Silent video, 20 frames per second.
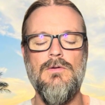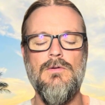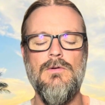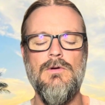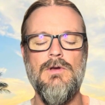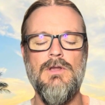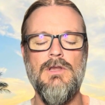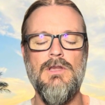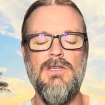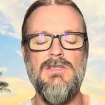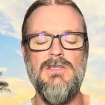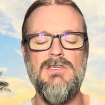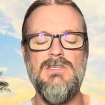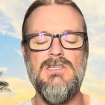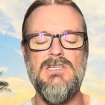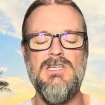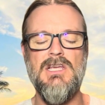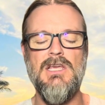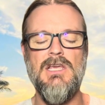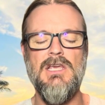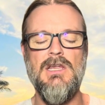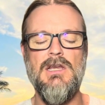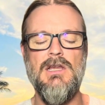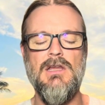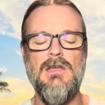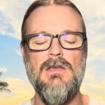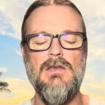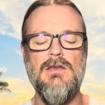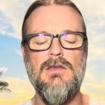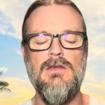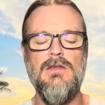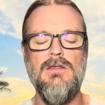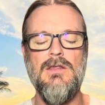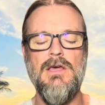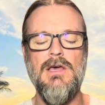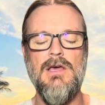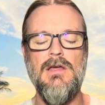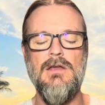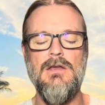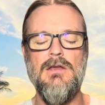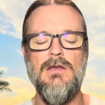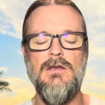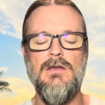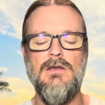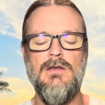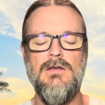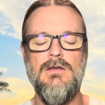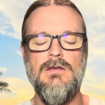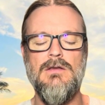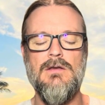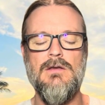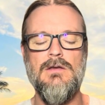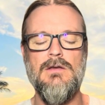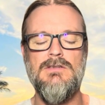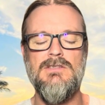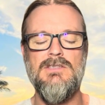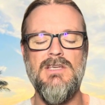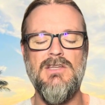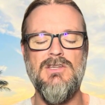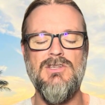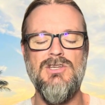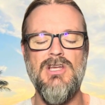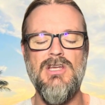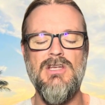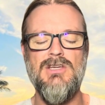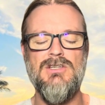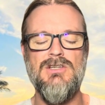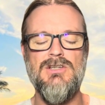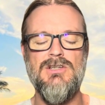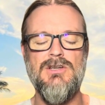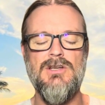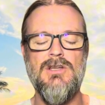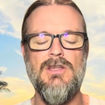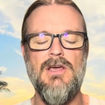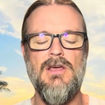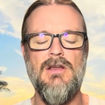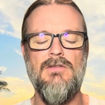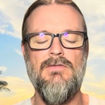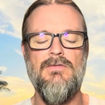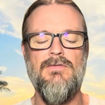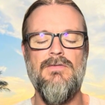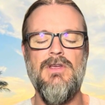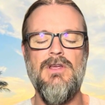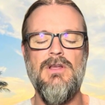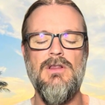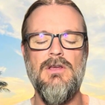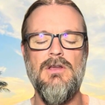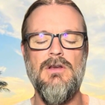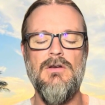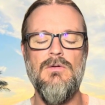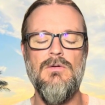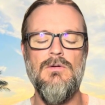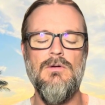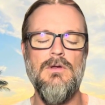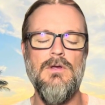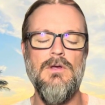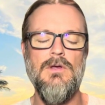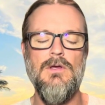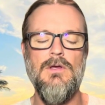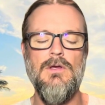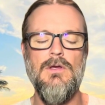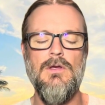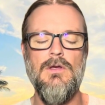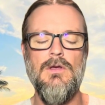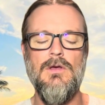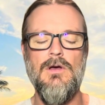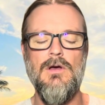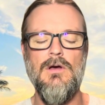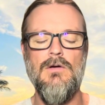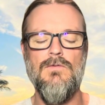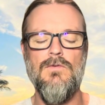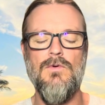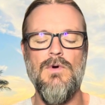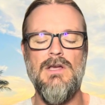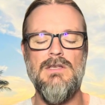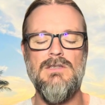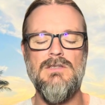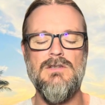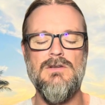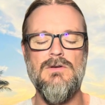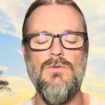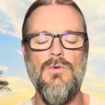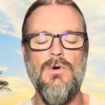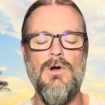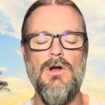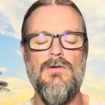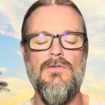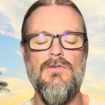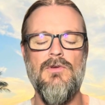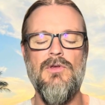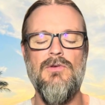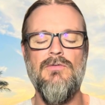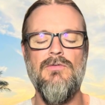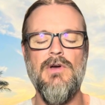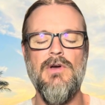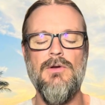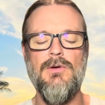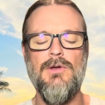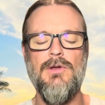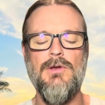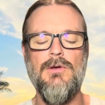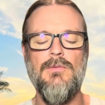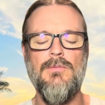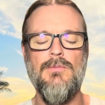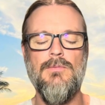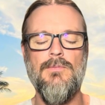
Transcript: really sinking into that sensation, that feeling of rest wherever you found it.